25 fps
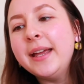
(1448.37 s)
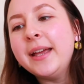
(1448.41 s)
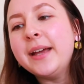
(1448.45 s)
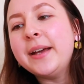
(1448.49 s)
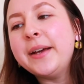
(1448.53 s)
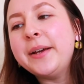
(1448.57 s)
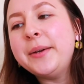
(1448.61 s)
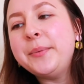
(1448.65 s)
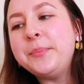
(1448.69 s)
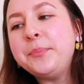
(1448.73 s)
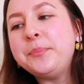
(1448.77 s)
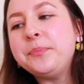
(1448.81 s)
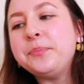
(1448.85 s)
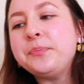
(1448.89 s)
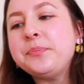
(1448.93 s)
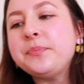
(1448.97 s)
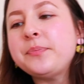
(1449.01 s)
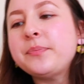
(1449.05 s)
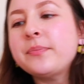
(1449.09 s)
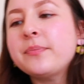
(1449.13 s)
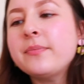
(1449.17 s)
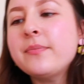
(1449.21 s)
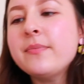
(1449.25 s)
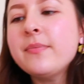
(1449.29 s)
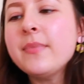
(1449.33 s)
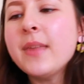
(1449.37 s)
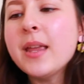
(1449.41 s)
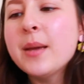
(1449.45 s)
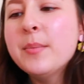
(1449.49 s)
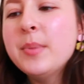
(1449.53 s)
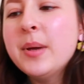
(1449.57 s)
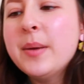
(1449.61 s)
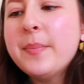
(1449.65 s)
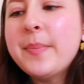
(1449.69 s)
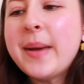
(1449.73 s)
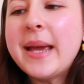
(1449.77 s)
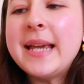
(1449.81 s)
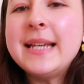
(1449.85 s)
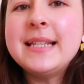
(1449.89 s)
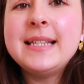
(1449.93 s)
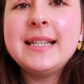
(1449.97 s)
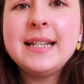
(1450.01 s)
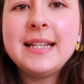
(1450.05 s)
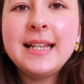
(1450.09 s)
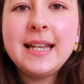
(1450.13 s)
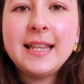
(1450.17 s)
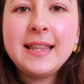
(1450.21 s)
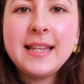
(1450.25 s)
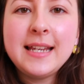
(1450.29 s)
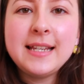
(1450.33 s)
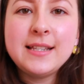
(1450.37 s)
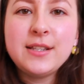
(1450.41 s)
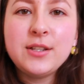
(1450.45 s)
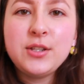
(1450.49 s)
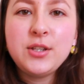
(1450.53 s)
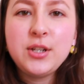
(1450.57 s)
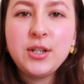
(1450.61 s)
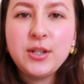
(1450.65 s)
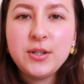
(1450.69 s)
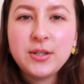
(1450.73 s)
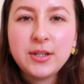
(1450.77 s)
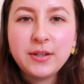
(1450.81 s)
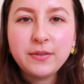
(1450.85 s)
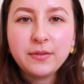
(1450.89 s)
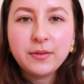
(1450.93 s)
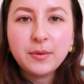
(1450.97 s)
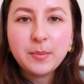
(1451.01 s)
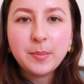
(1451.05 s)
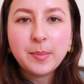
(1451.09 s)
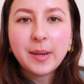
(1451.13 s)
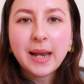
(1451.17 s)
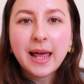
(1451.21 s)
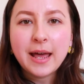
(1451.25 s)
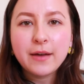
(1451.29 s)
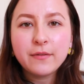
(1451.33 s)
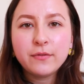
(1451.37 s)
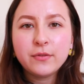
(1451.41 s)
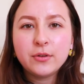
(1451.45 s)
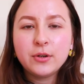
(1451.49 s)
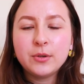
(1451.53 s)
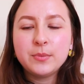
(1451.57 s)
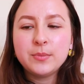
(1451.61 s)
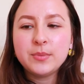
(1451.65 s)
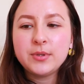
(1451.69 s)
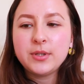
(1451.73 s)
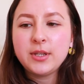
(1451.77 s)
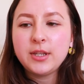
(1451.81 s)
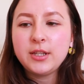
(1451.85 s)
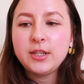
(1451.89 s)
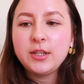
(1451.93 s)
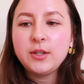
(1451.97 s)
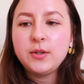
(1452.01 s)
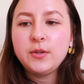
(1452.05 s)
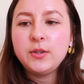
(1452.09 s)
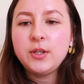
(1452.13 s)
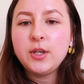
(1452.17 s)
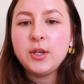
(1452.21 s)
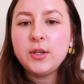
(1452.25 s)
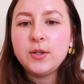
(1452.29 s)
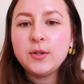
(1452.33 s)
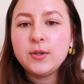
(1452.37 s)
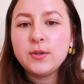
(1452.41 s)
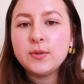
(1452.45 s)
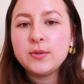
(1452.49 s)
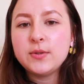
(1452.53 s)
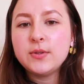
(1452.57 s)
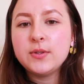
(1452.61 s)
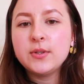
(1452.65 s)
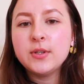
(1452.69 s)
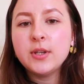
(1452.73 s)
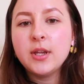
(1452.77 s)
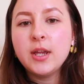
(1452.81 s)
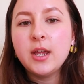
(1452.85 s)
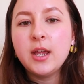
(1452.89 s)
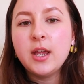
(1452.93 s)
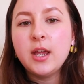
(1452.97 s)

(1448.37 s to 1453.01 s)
but basically these are two different platforms that you use